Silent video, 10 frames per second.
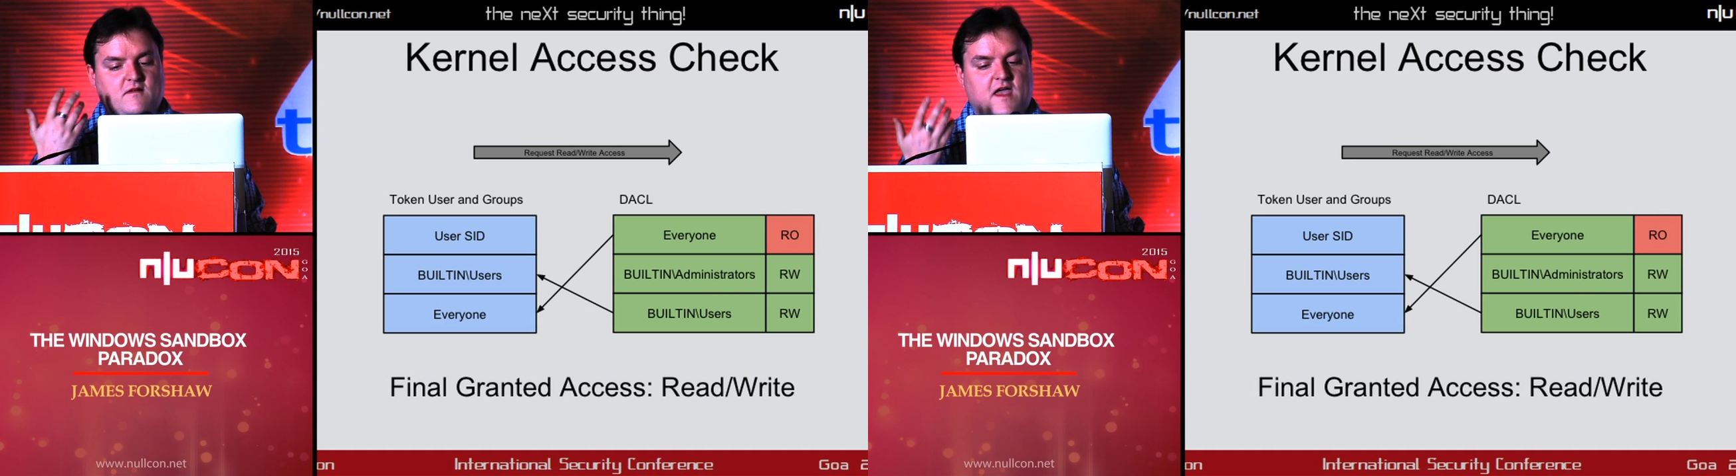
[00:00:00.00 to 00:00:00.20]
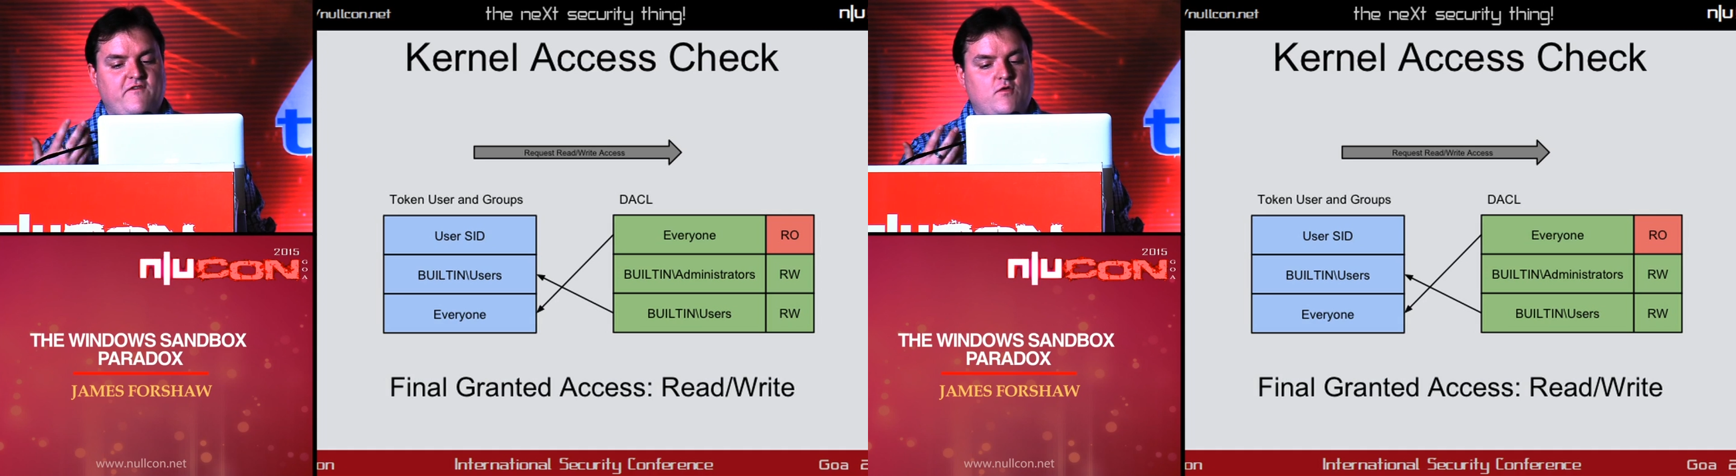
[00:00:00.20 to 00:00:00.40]

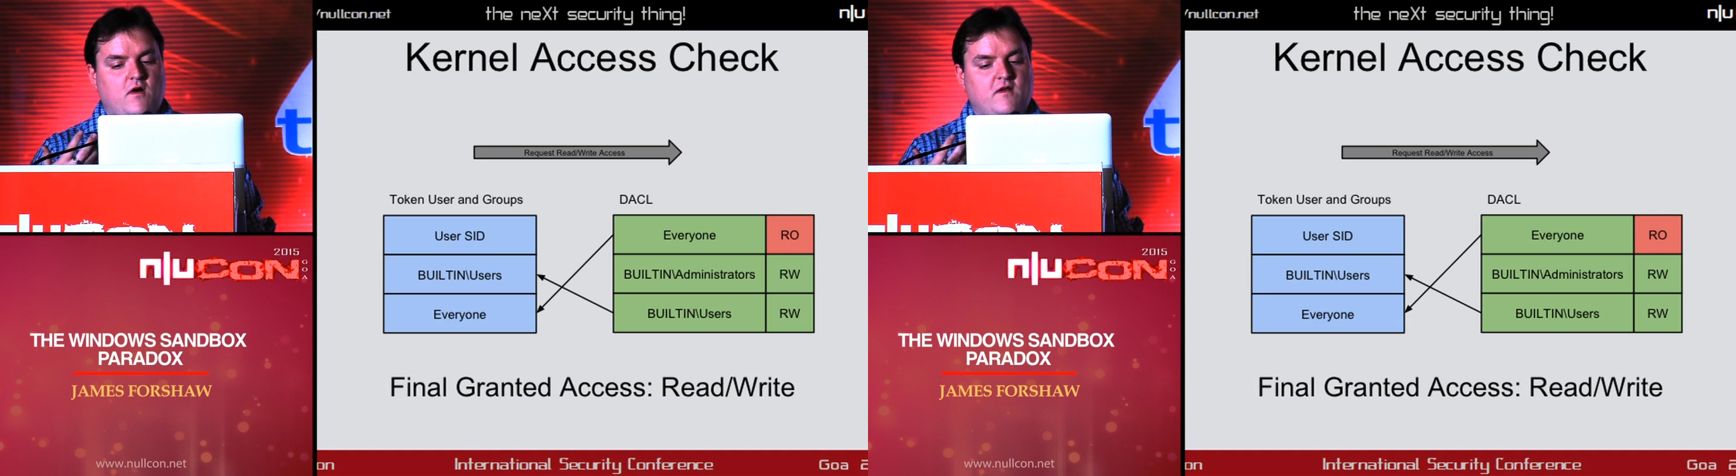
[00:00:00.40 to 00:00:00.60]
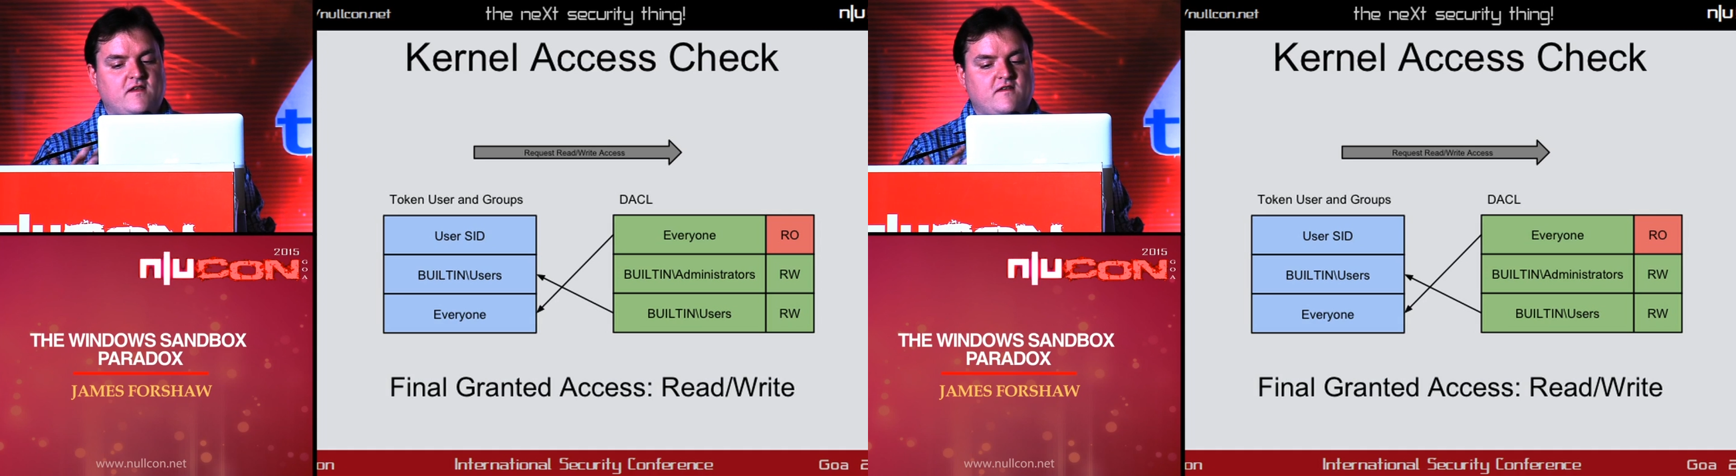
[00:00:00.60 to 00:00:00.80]

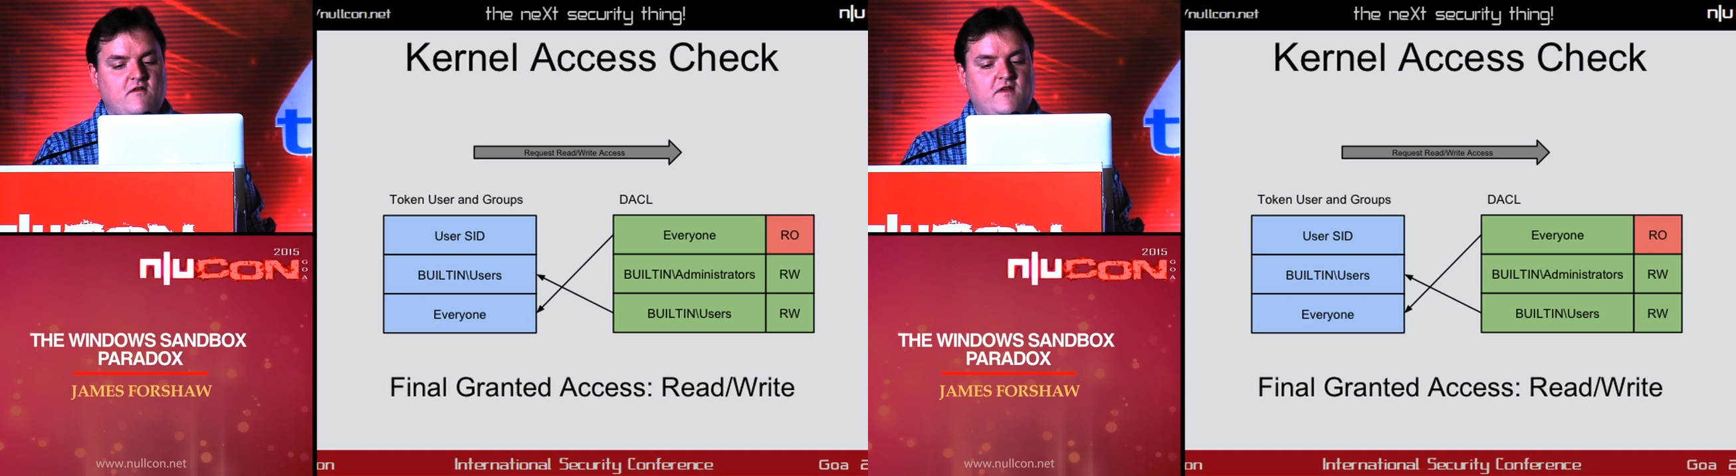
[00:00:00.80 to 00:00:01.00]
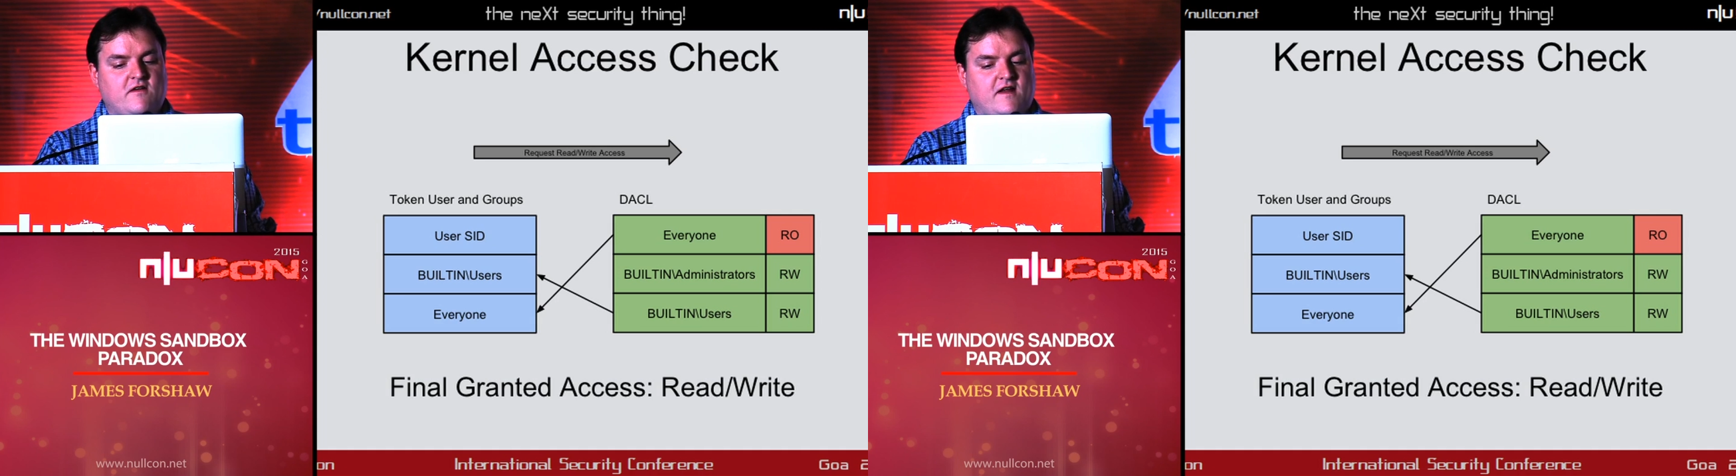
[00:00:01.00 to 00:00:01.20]
everyone is
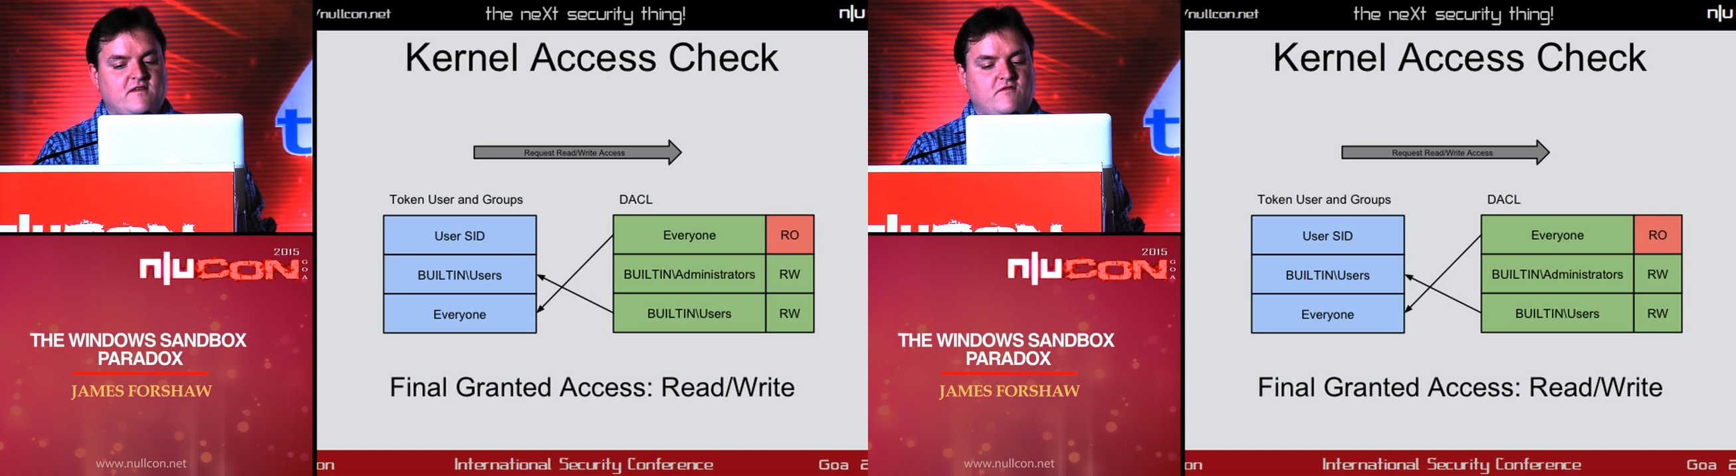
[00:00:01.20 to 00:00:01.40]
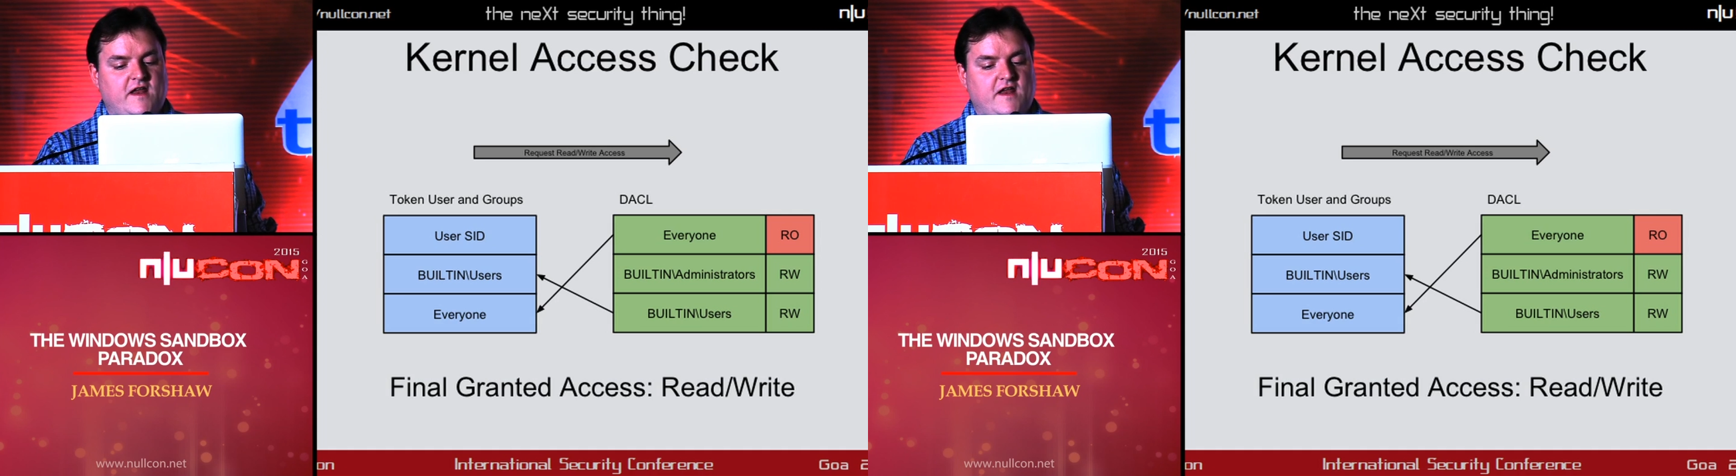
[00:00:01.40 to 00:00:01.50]
only granted